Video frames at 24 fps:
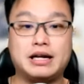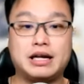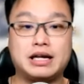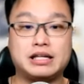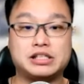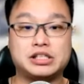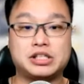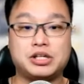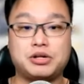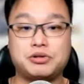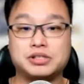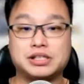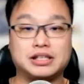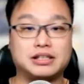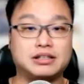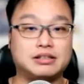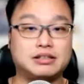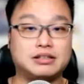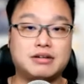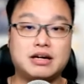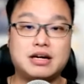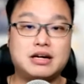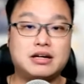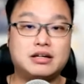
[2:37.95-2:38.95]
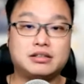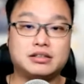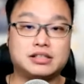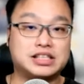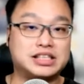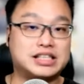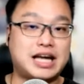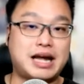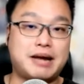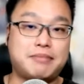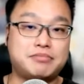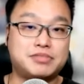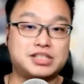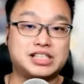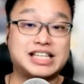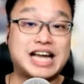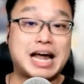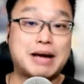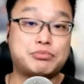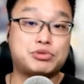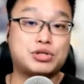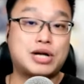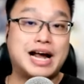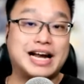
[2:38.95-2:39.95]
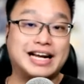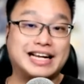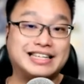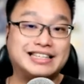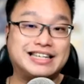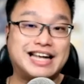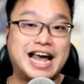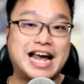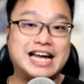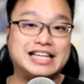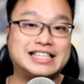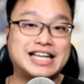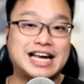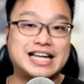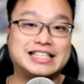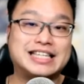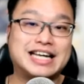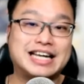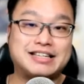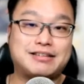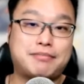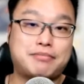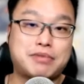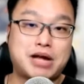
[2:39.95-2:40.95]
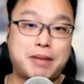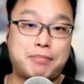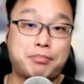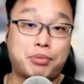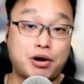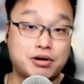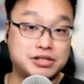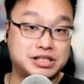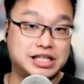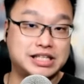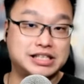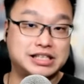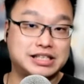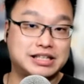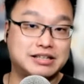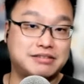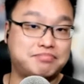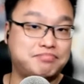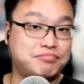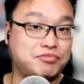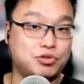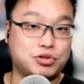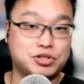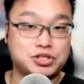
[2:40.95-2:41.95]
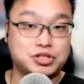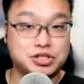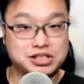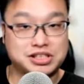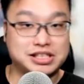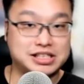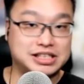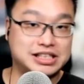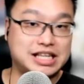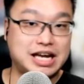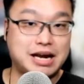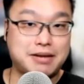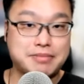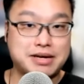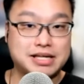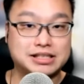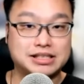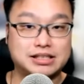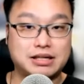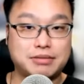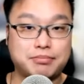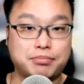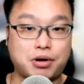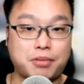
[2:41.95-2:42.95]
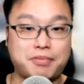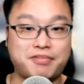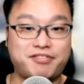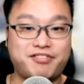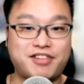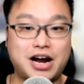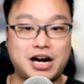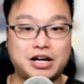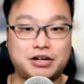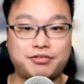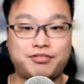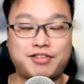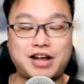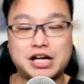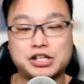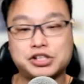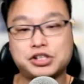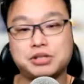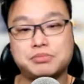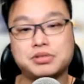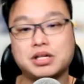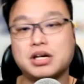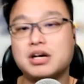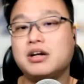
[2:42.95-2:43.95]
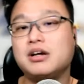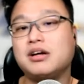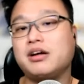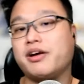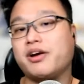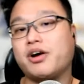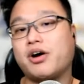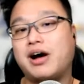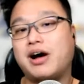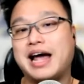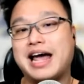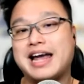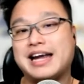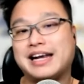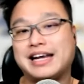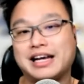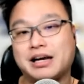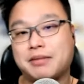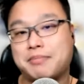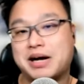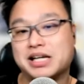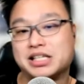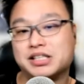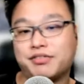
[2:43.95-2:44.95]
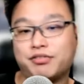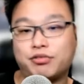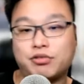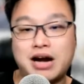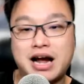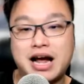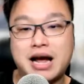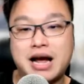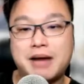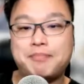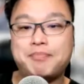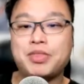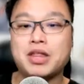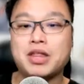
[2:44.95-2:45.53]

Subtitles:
It's using the same Snapdragon 888 processor, which is the same as the proper flagships. You've got 8 gigabytes of RAM.